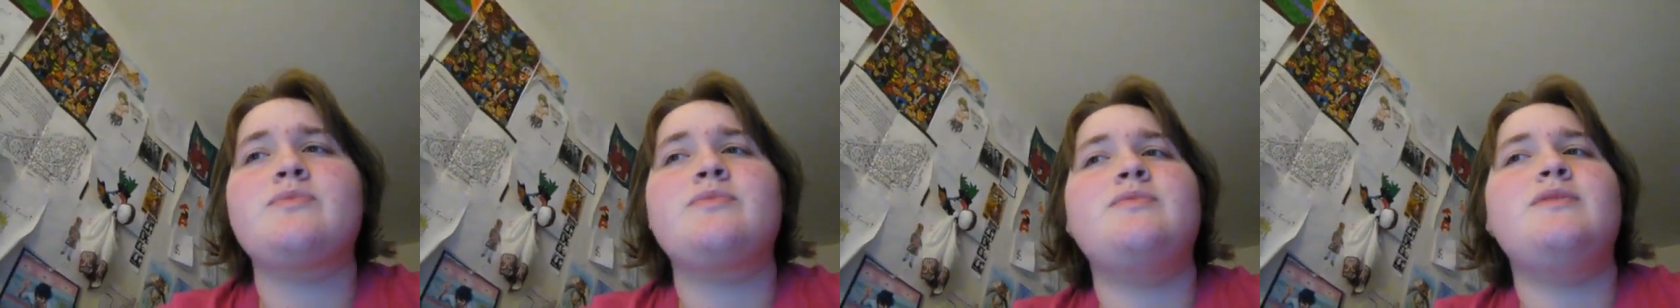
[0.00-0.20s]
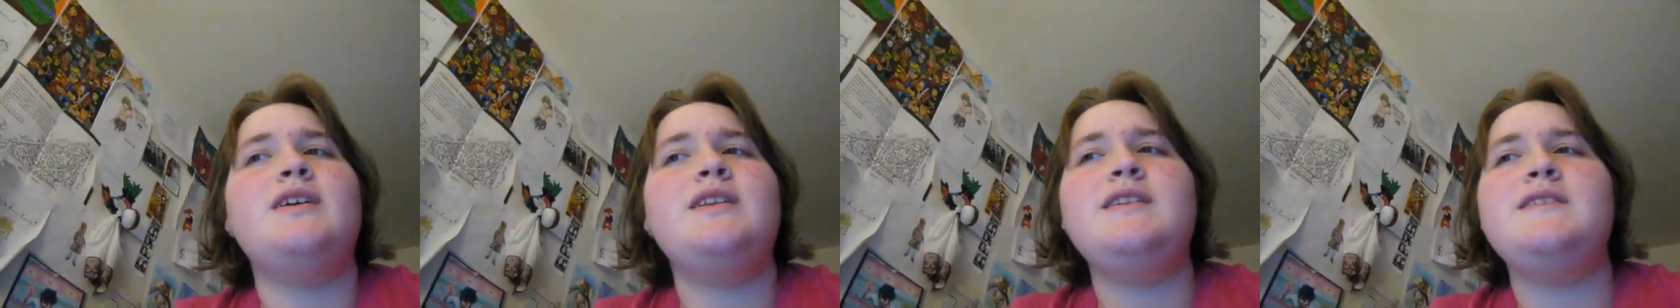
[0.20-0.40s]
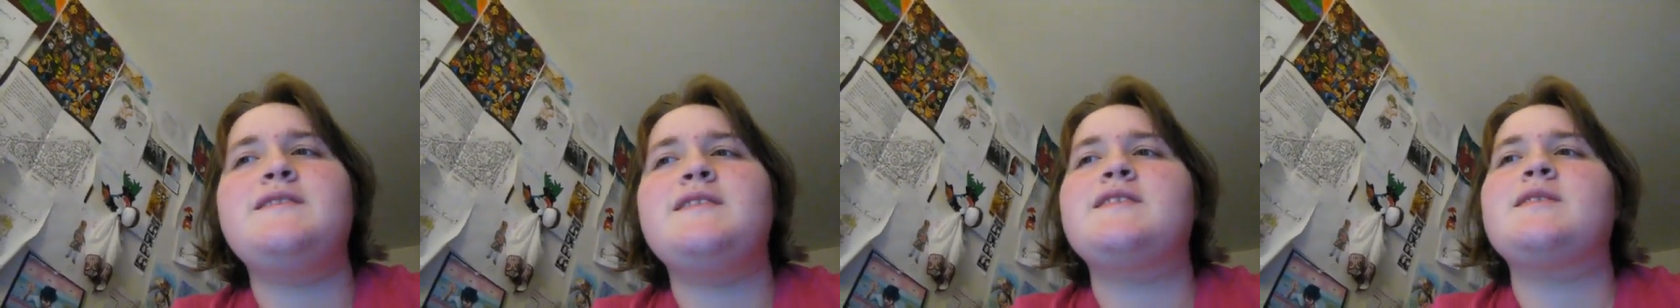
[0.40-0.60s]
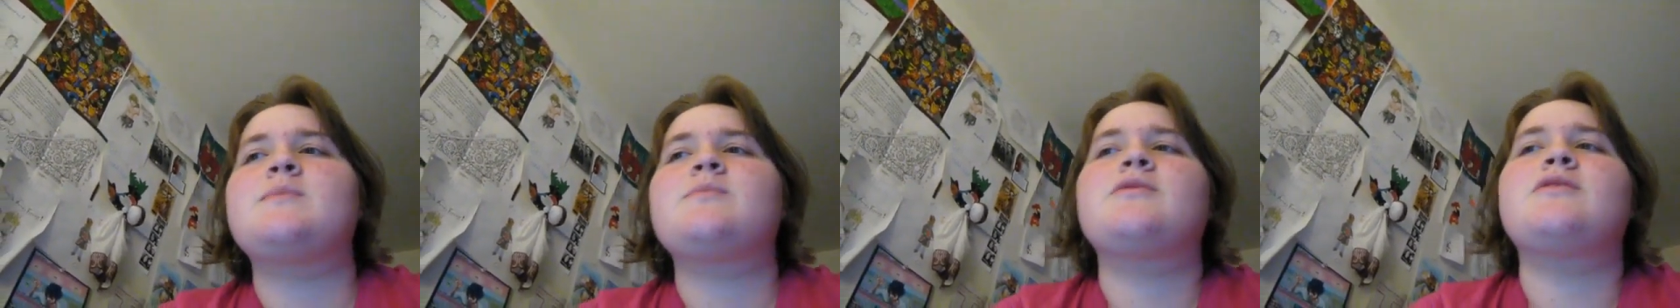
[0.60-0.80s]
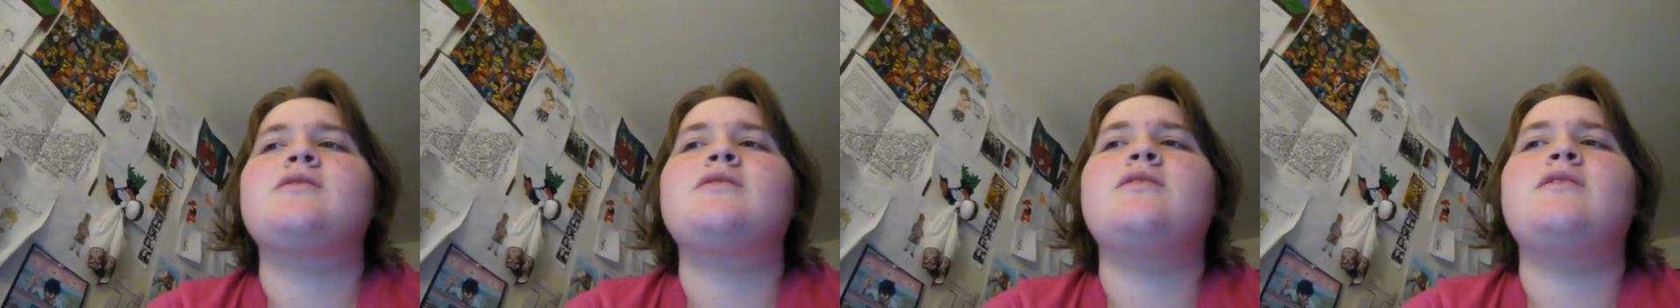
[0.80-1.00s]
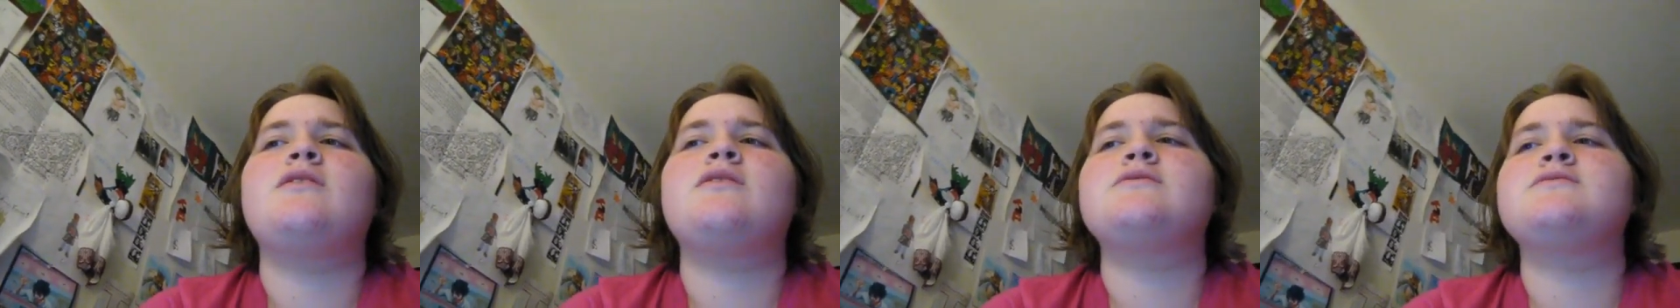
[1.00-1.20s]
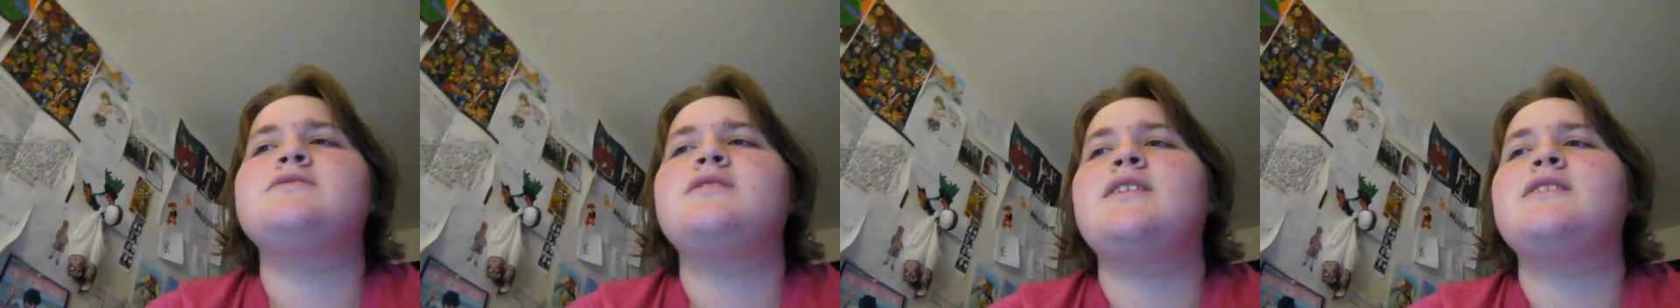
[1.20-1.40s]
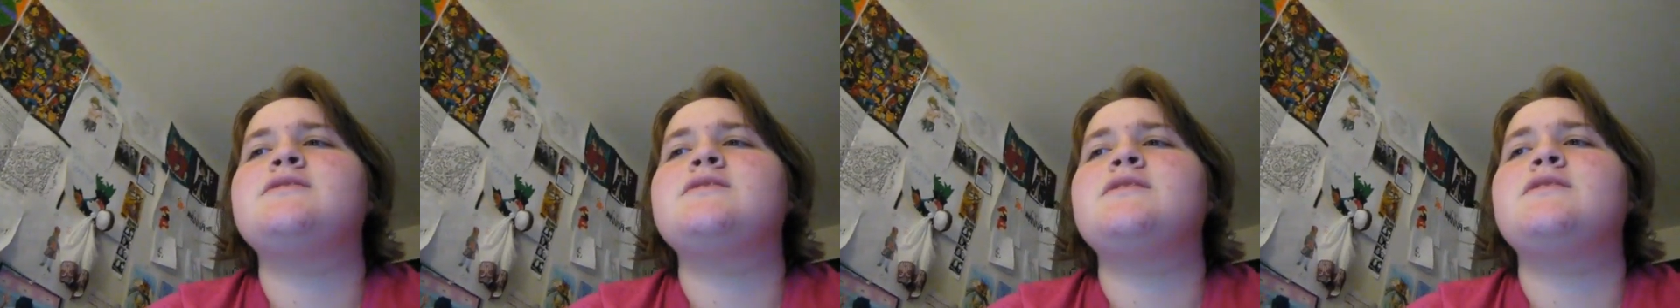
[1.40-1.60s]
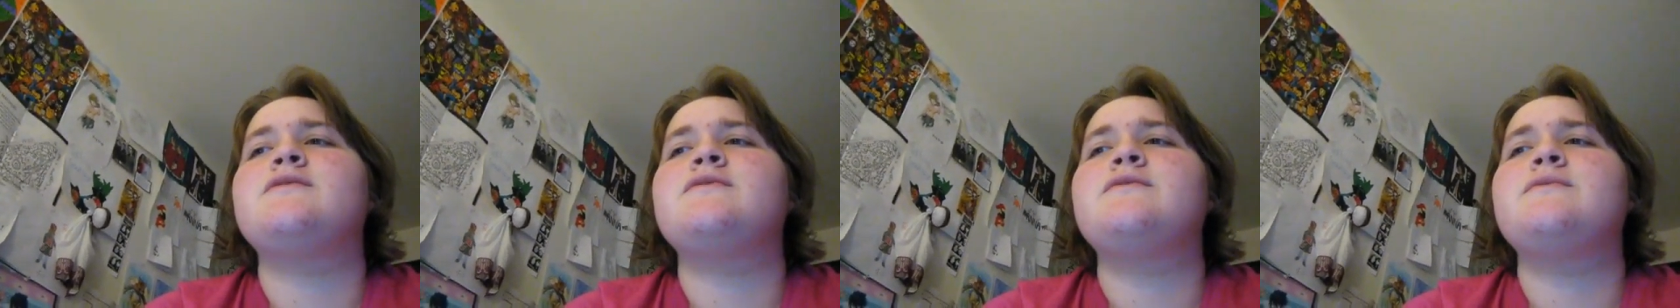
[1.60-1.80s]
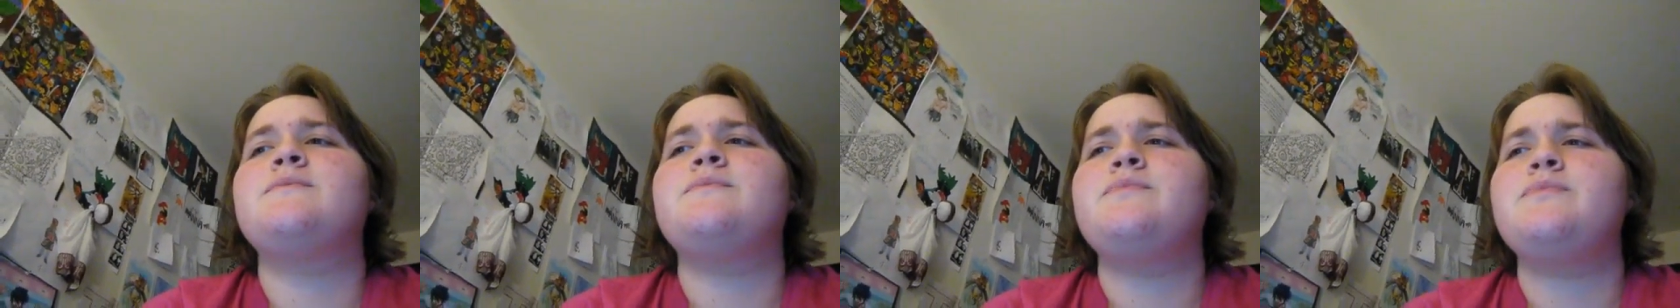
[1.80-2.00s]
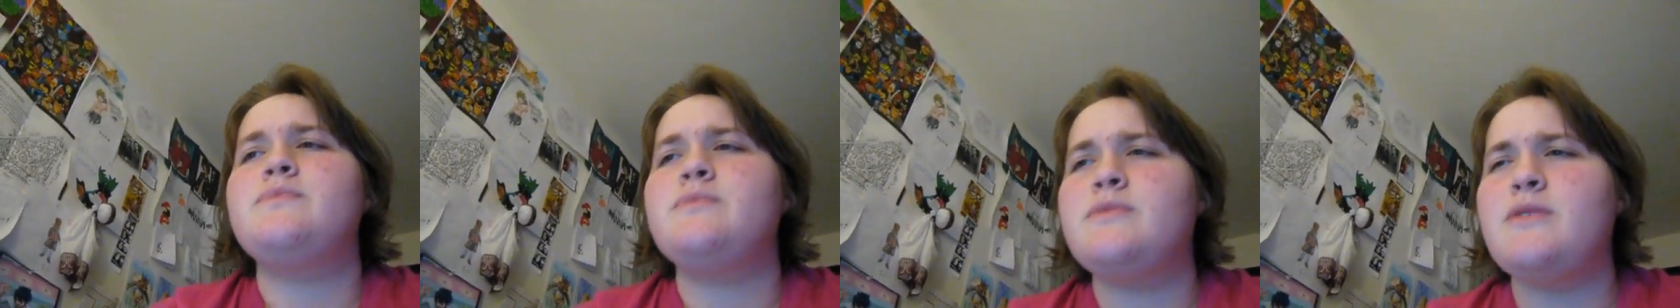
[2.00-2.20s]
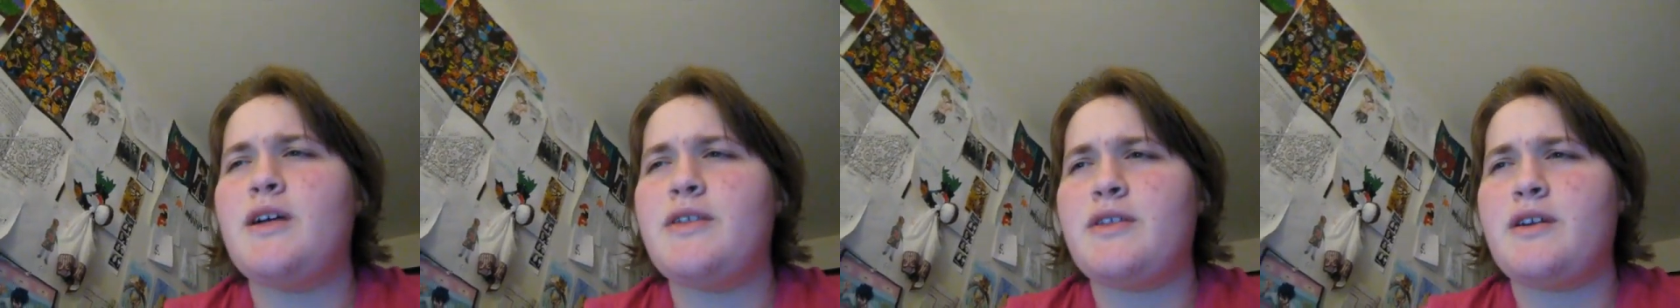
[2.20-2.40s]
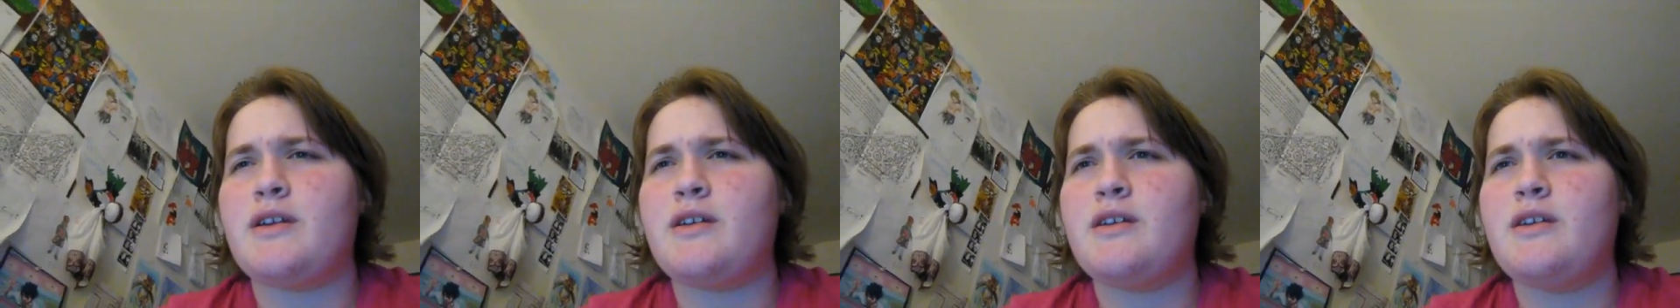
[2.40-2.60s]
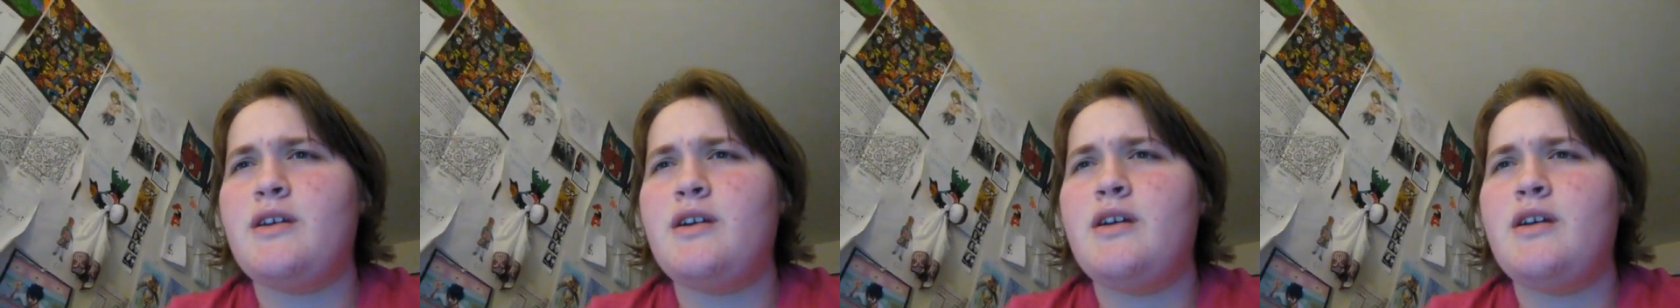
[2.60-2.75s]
Then he'd say something along the lines of, nothing.